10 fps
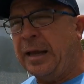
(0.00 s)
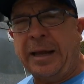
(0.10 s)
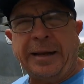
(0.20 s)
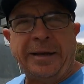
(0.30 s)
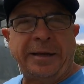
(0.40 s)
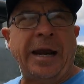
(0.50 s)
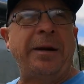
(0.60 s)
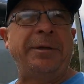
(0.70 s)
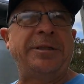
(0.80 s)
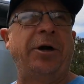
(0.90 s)
Again, the
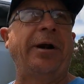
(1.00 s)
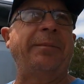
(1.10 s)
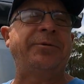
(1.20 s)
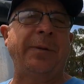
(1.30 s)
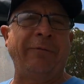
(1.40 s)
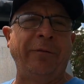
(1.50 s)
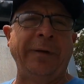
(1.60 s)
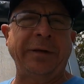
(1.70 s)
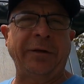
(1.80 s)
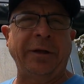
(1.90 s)
canopy's held up to
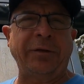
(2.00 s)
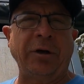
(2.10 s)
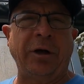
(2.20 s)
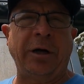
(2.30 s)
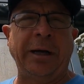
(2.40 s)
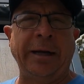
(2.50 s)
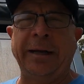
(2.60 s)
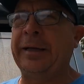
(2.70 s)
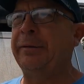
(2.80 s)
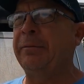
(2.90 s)
everything that
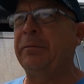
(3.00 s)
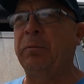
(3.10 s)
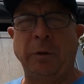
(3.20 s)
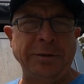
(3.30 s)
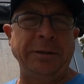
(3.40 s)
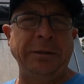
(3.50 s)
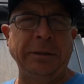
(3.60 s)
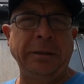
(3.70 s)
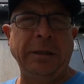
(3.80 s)
I wanted,